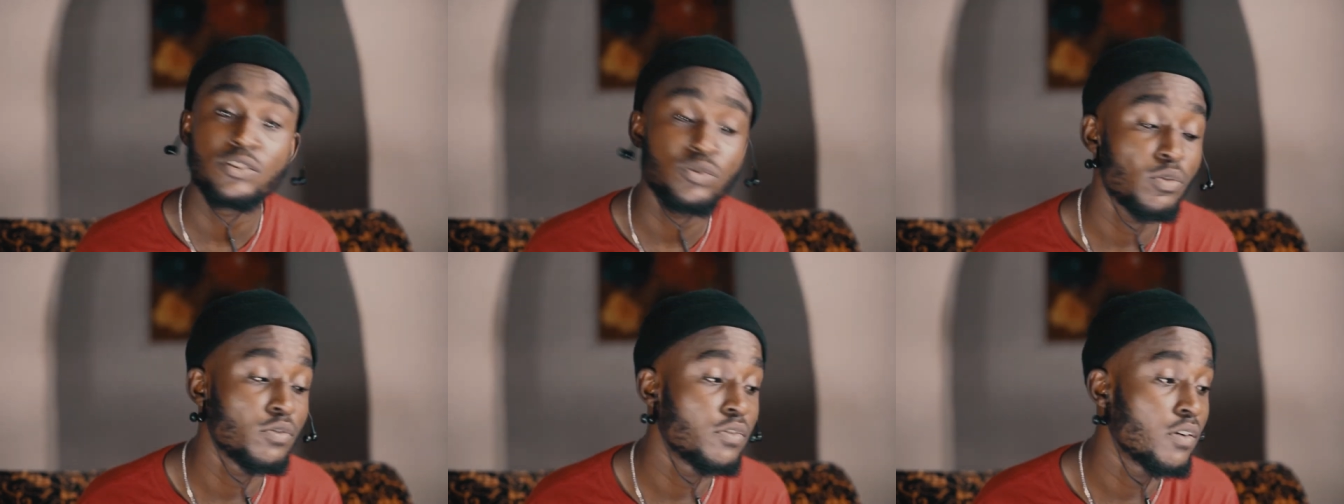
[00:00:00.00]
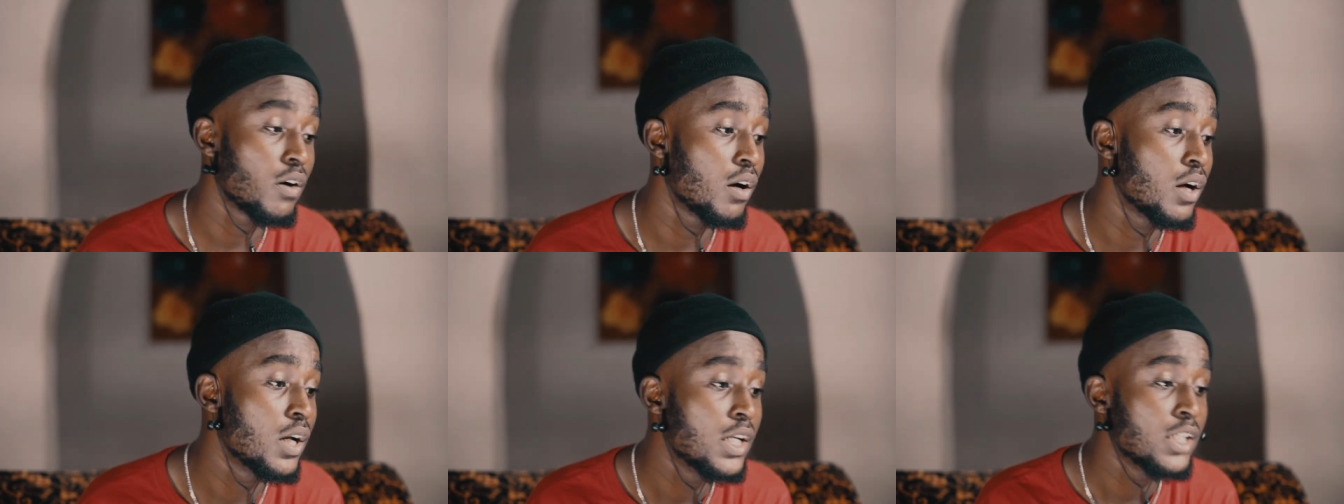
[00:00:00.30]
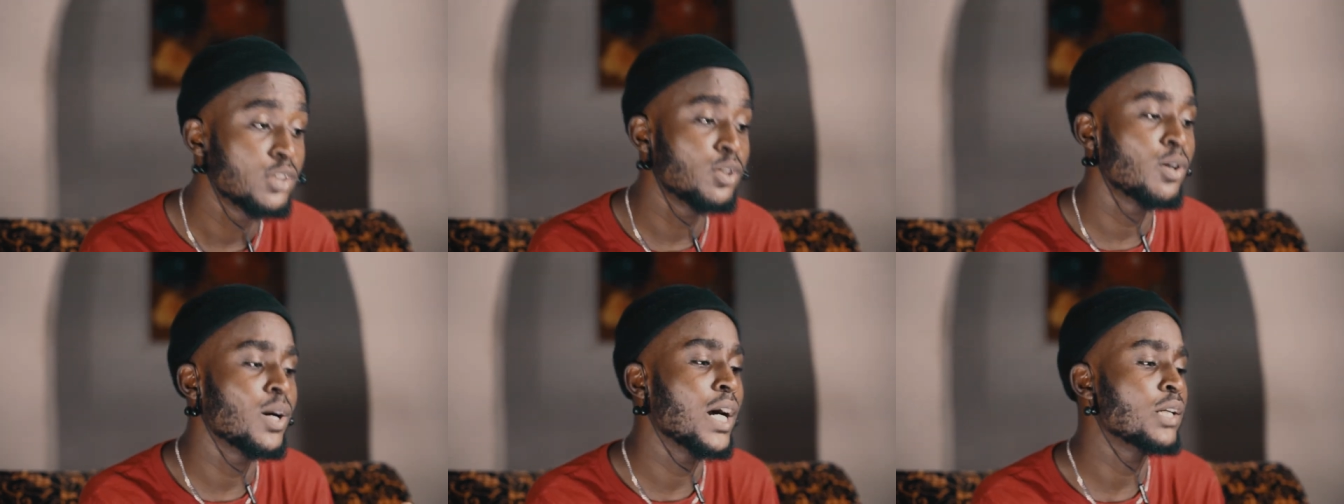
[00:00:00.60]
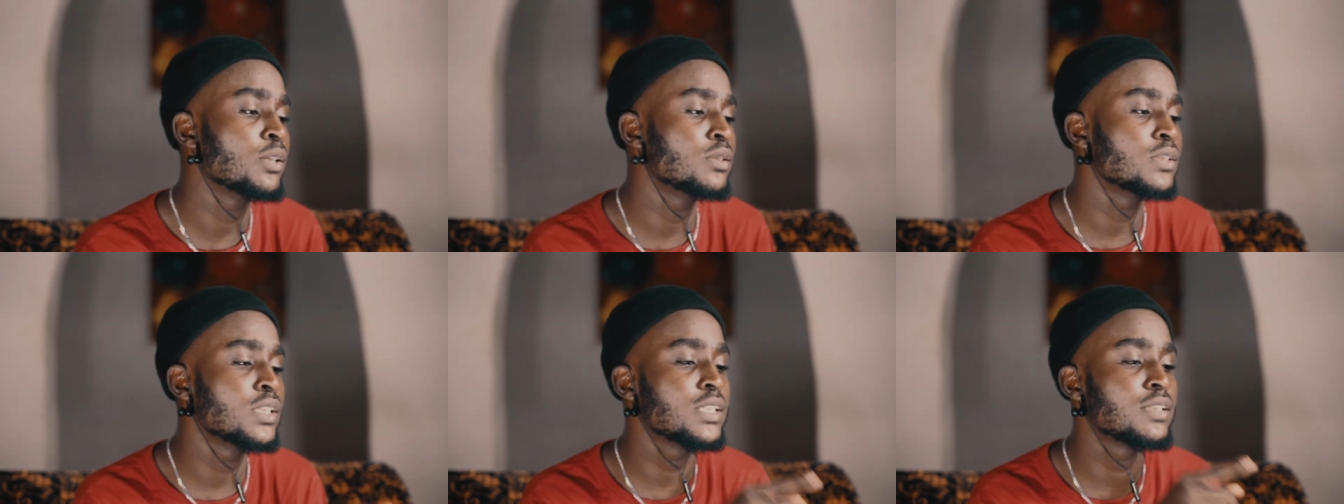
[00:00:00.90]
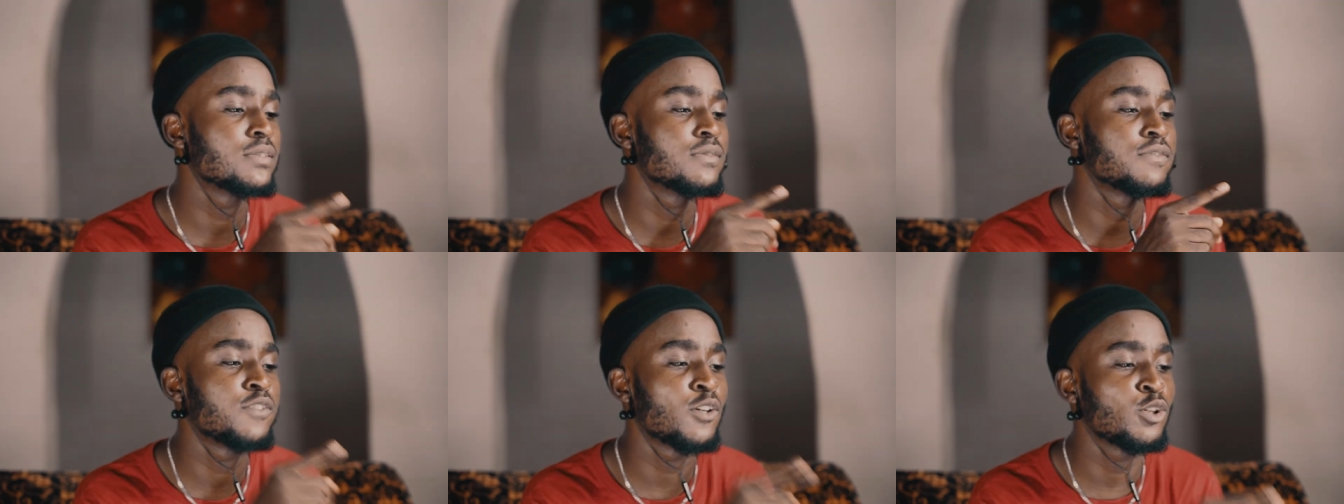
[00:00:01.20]
so far. Though I know
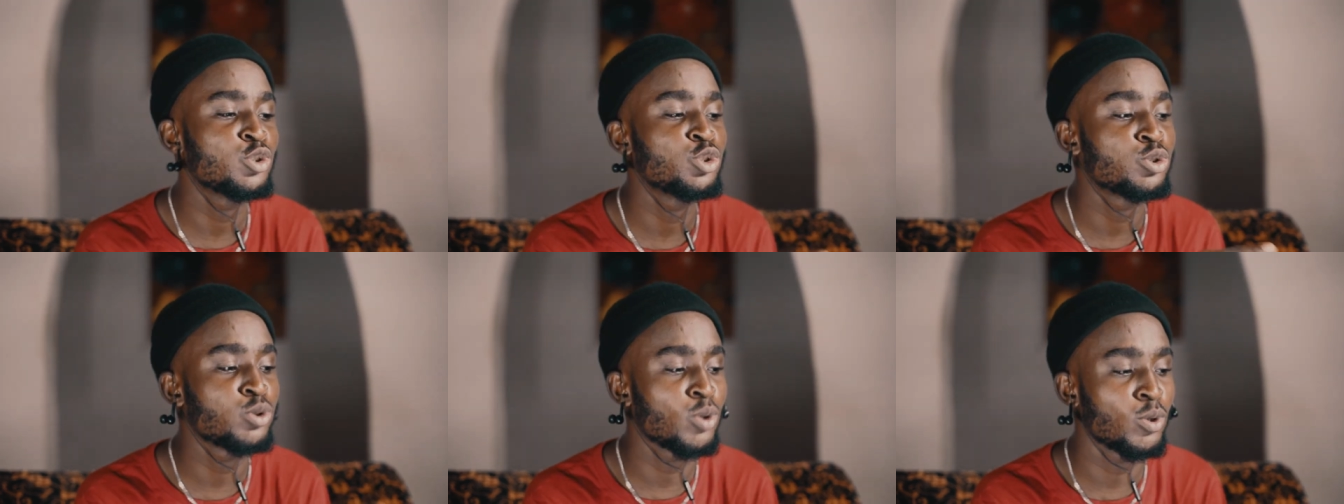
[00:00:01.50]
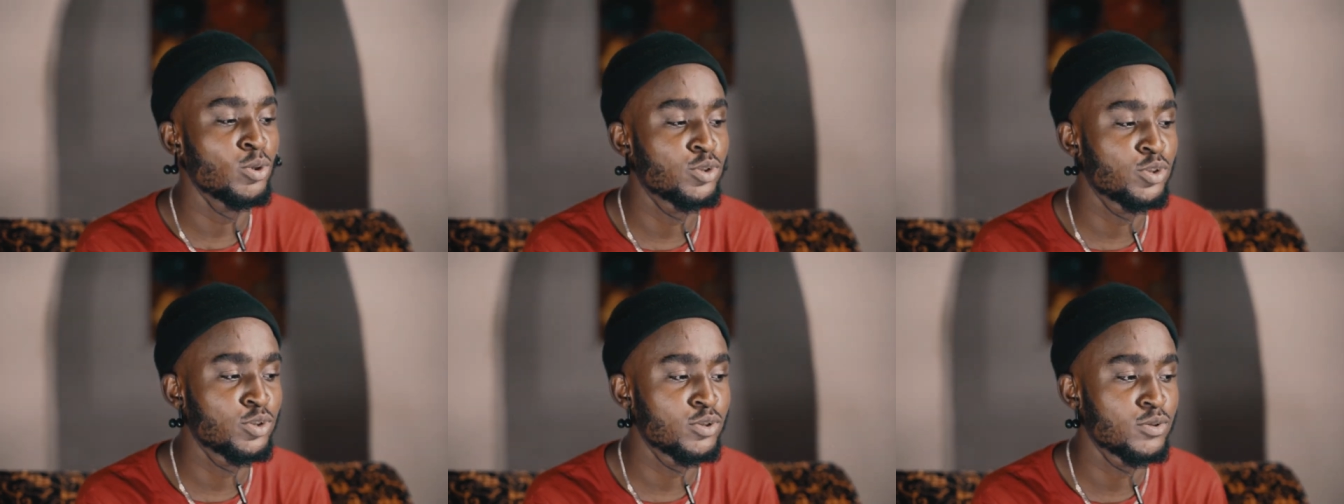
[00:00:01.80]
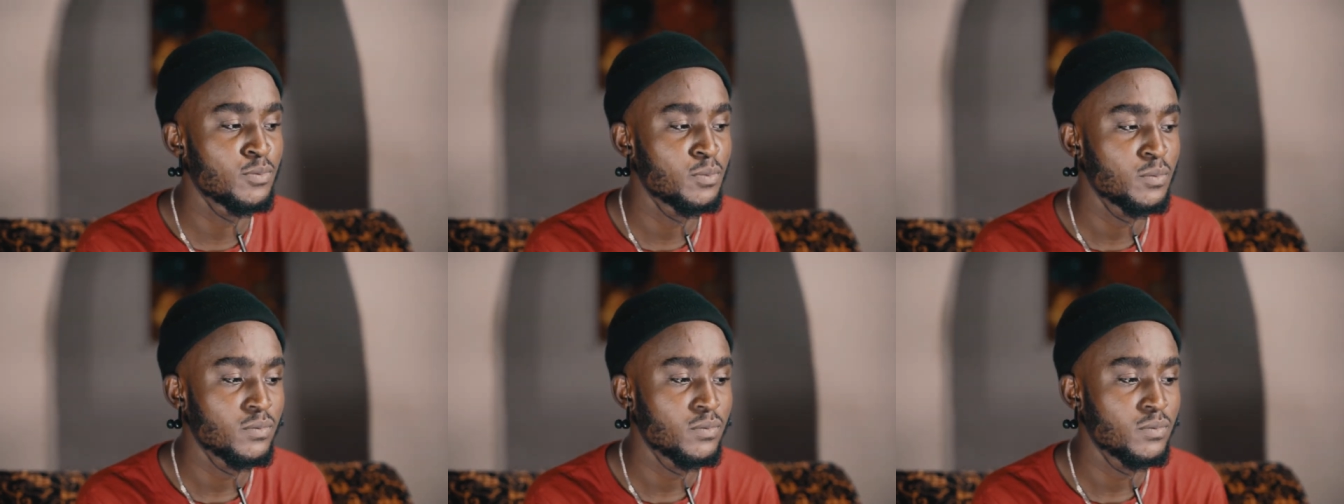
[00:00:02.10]
this first shot